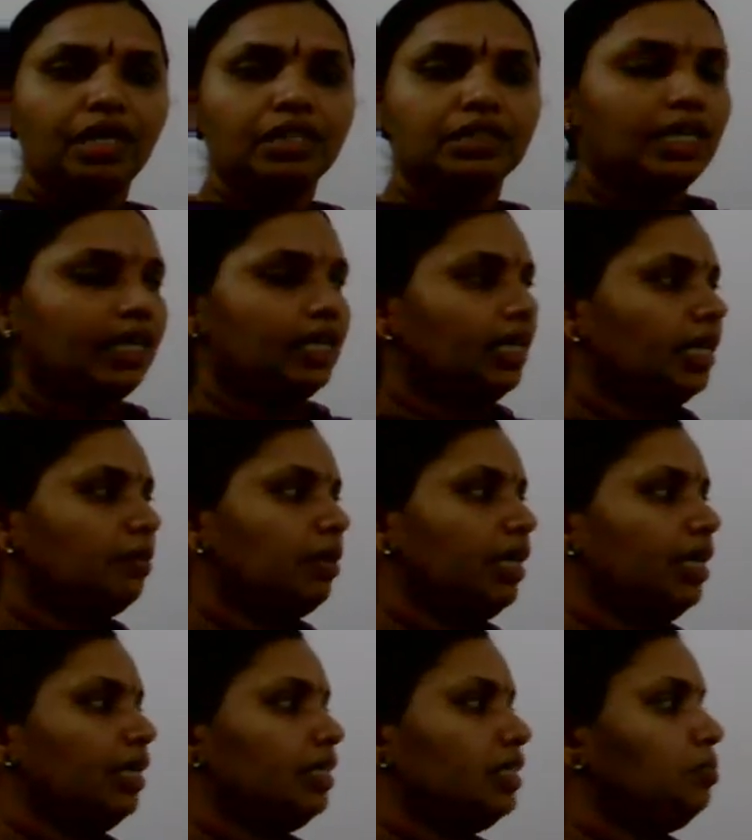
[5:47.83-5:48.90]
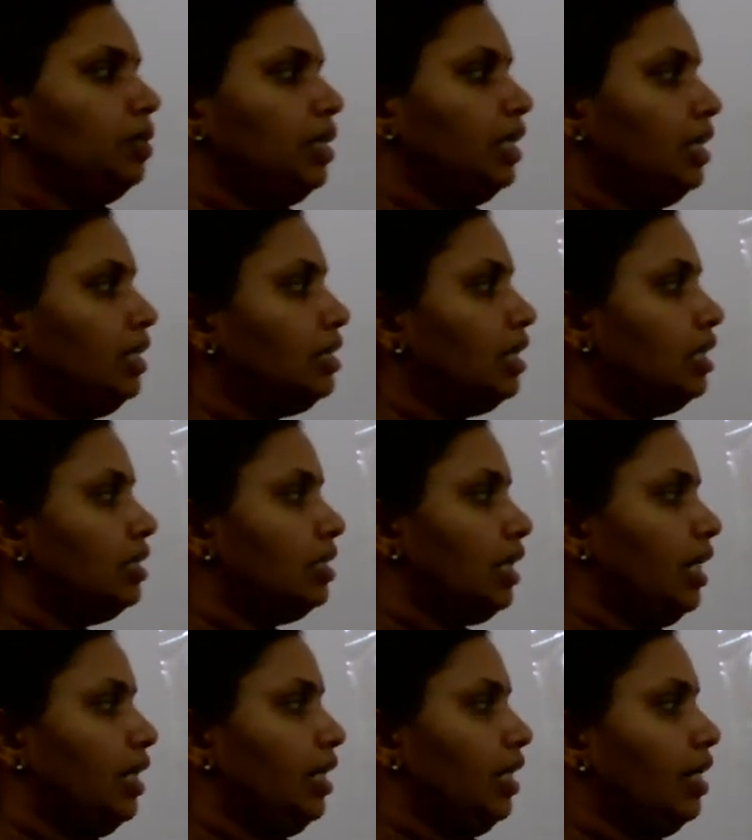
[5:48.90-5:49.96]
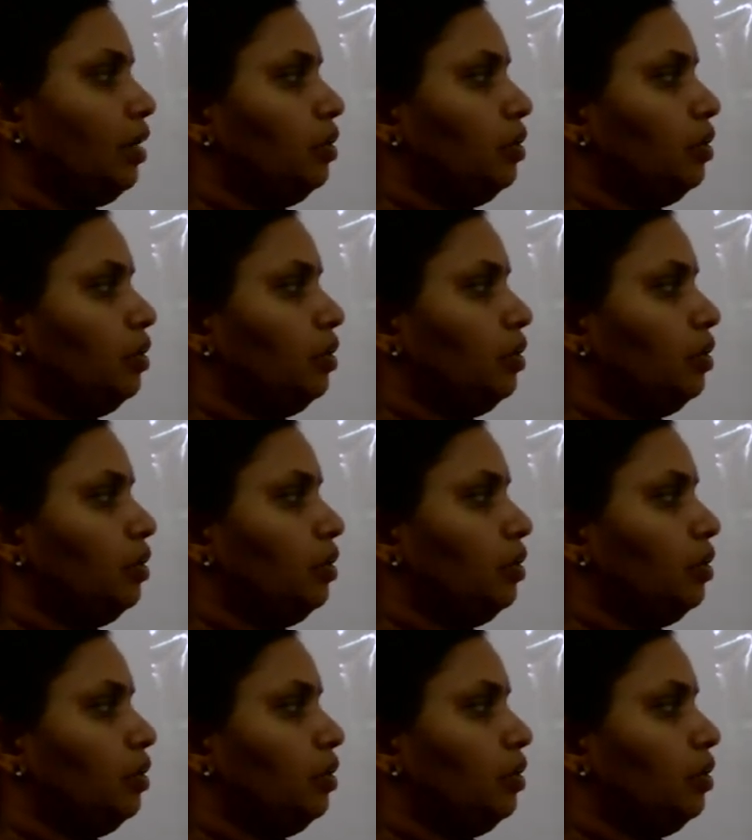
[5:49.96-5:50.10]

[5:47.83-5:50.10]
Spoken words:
Sin A minus B is sin A